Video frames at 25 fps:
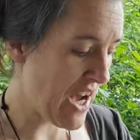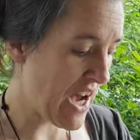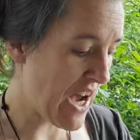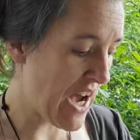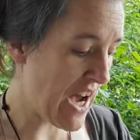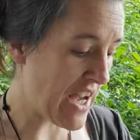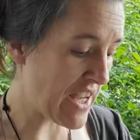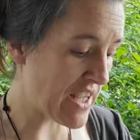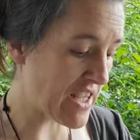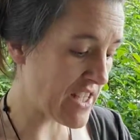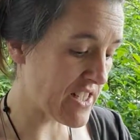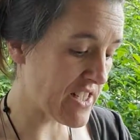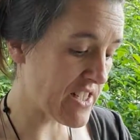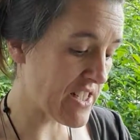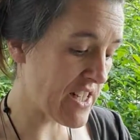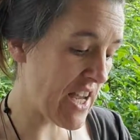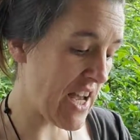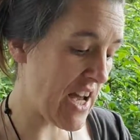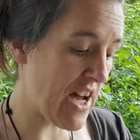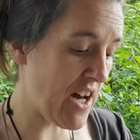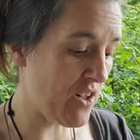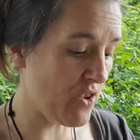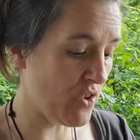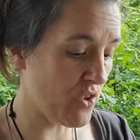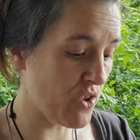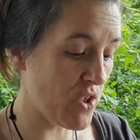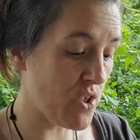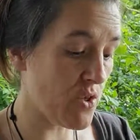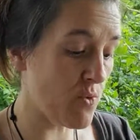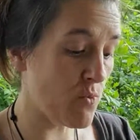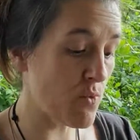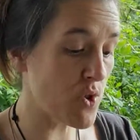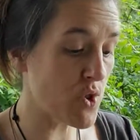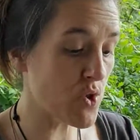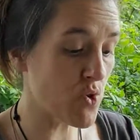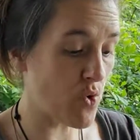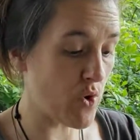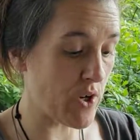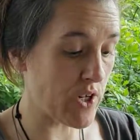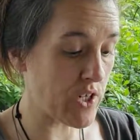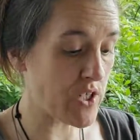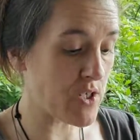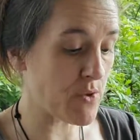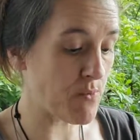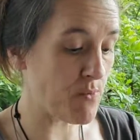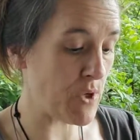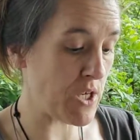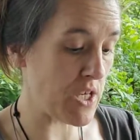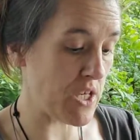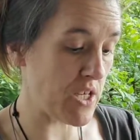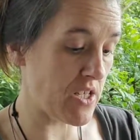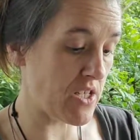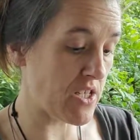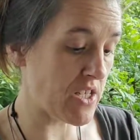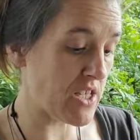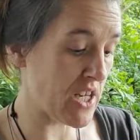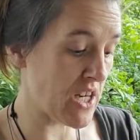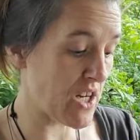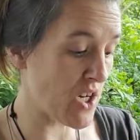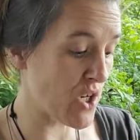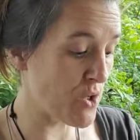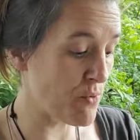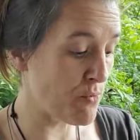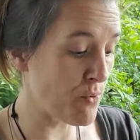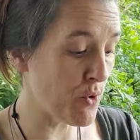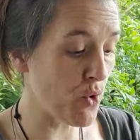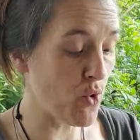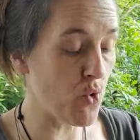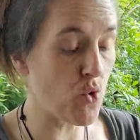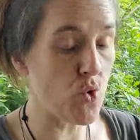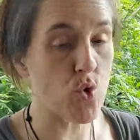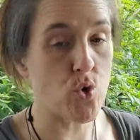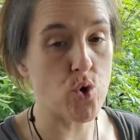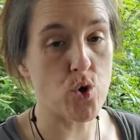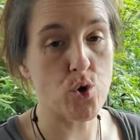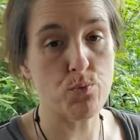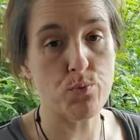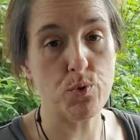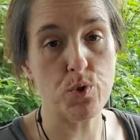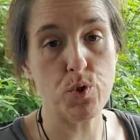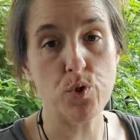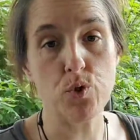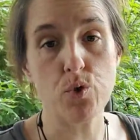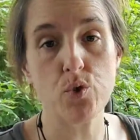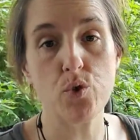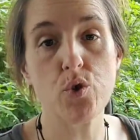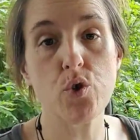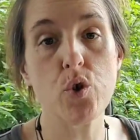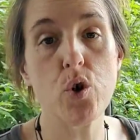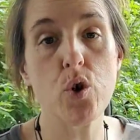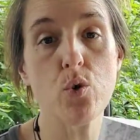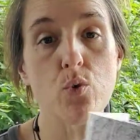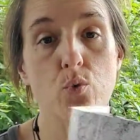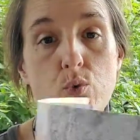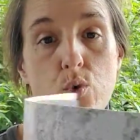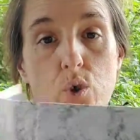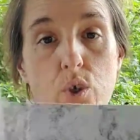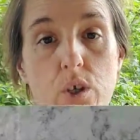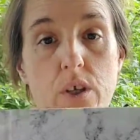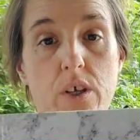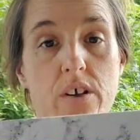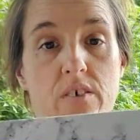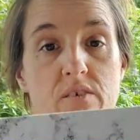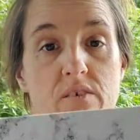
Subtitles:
I could tell it was going to be a terrible, horrible, no good,